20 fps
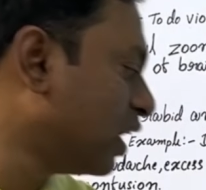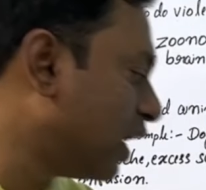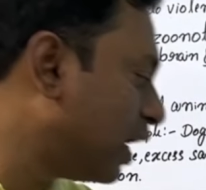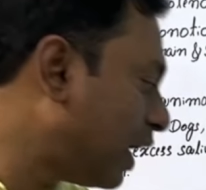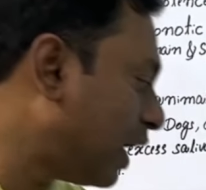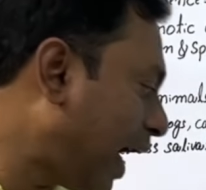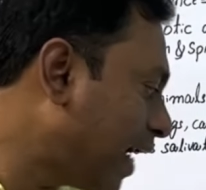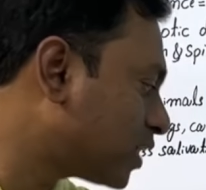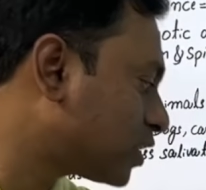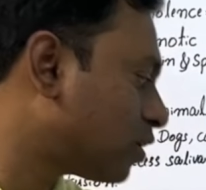
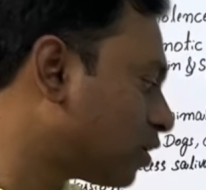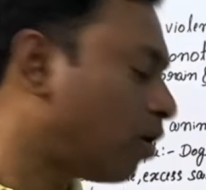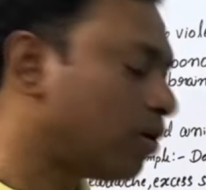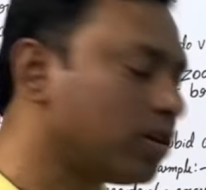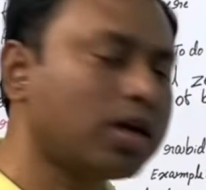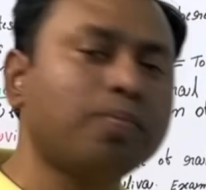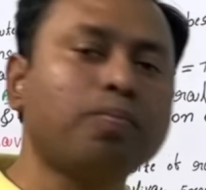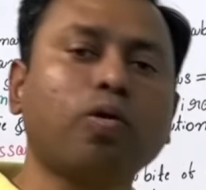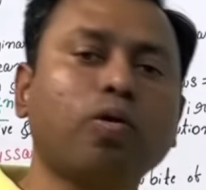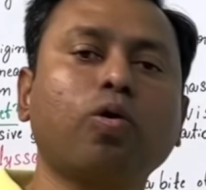likes on
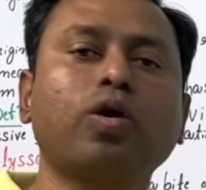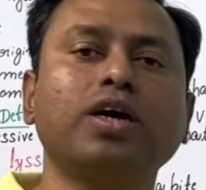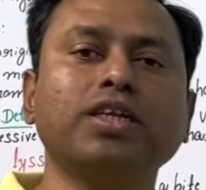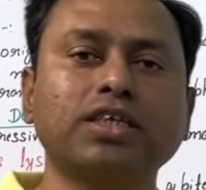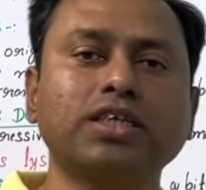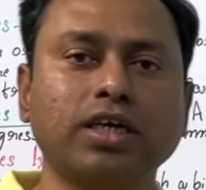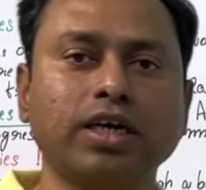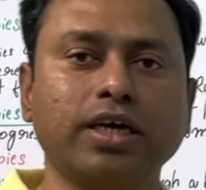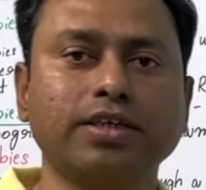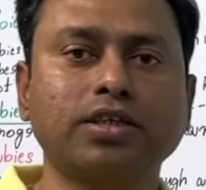the broken
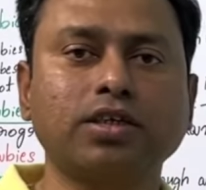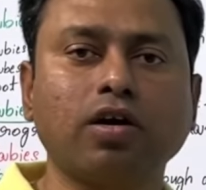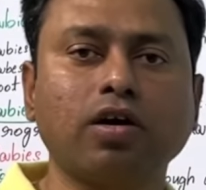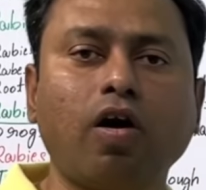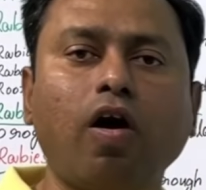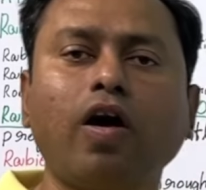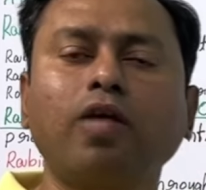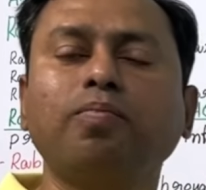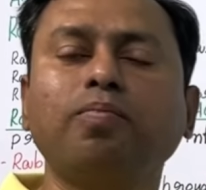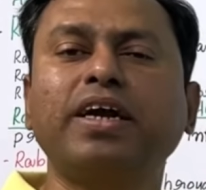skins
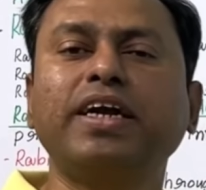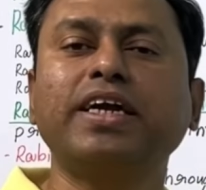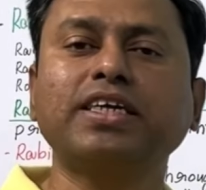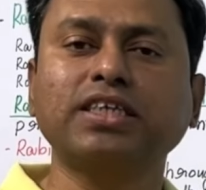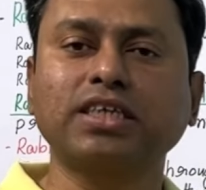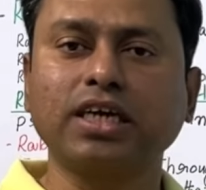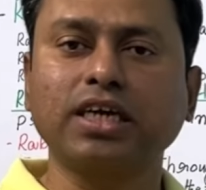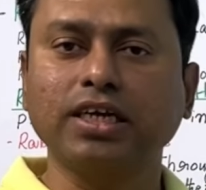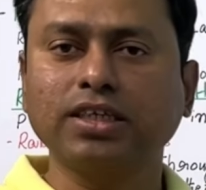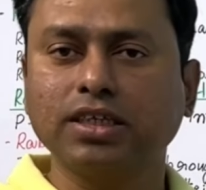or bleeding
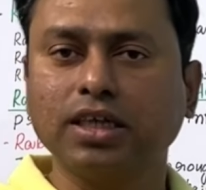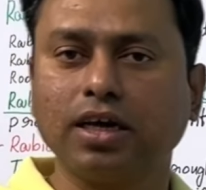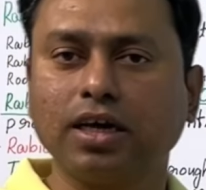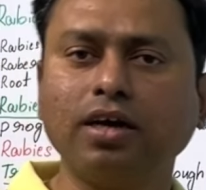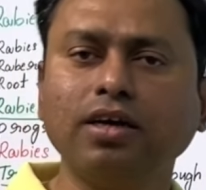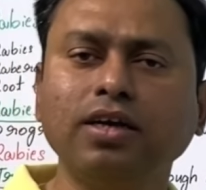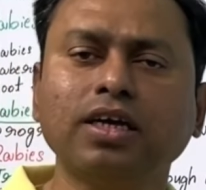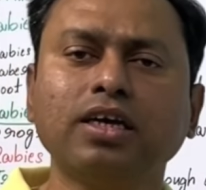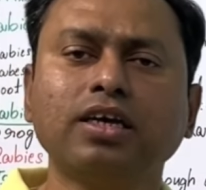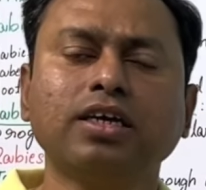skins,
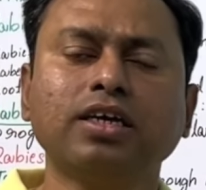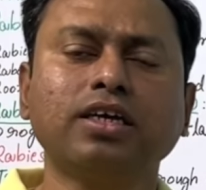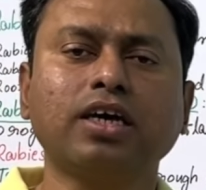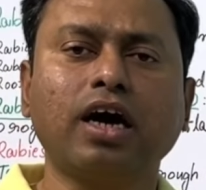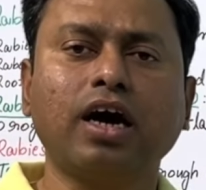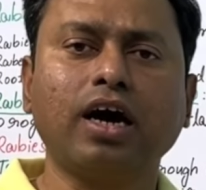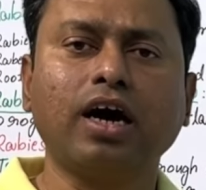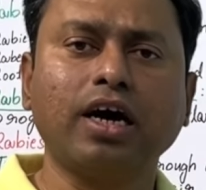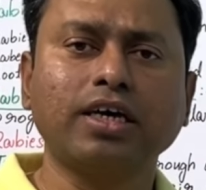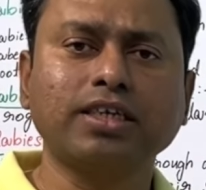the
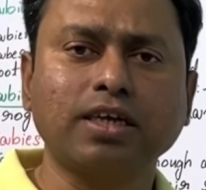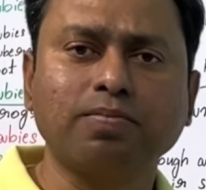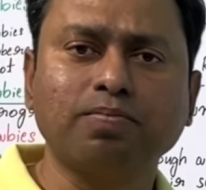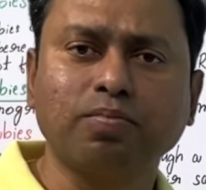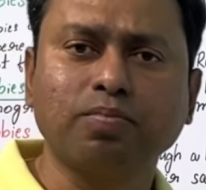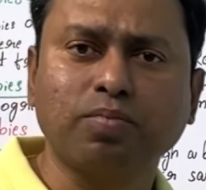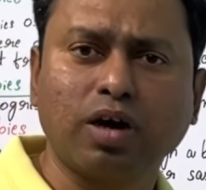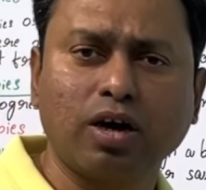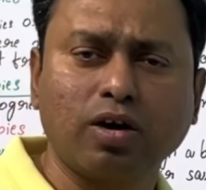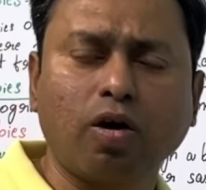
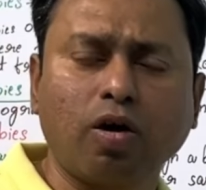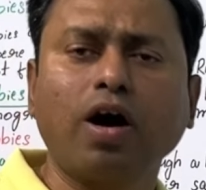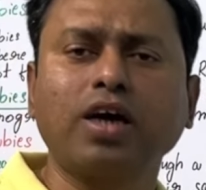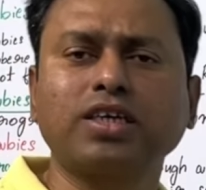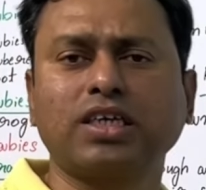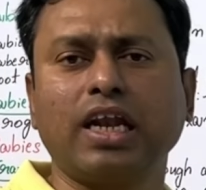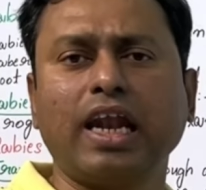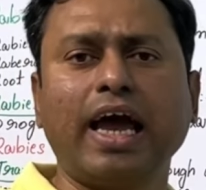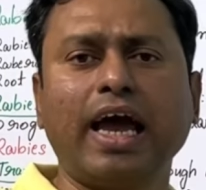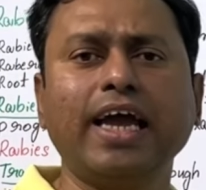some
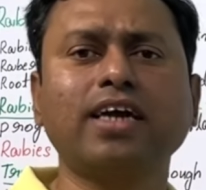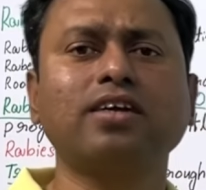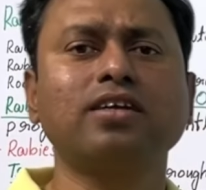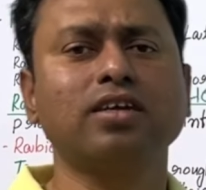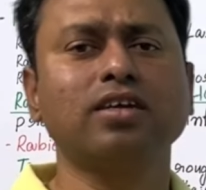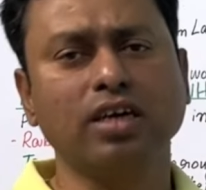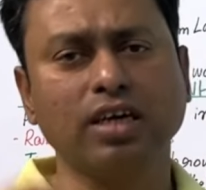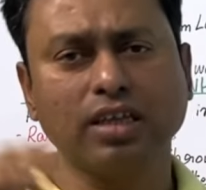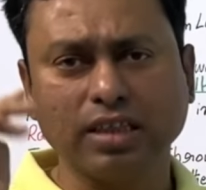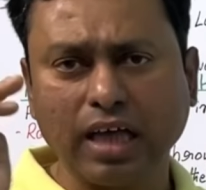dogs liked,
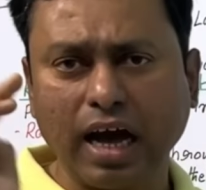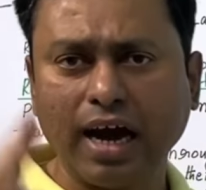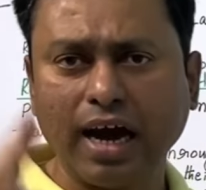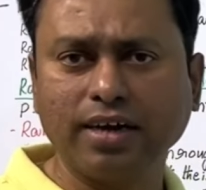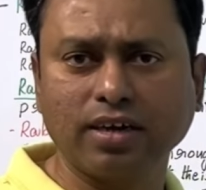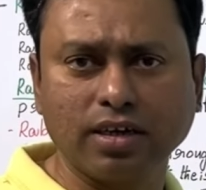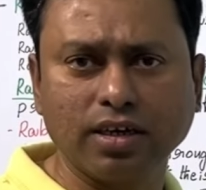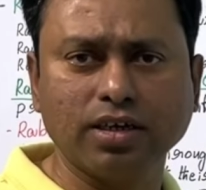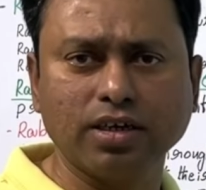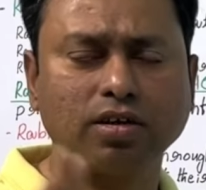
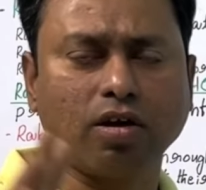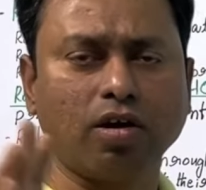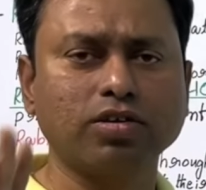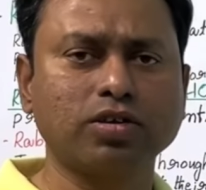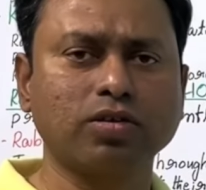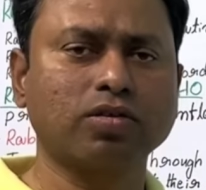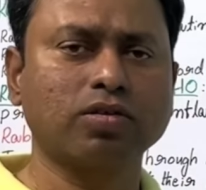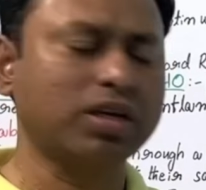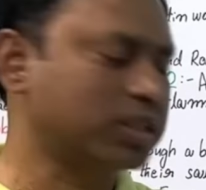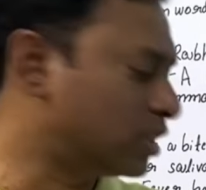that is
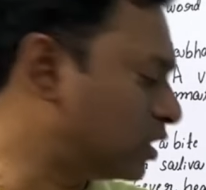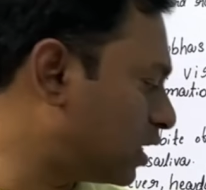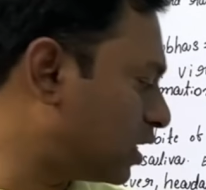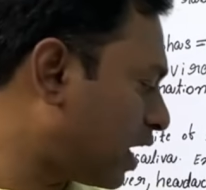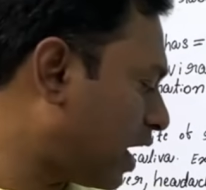also considered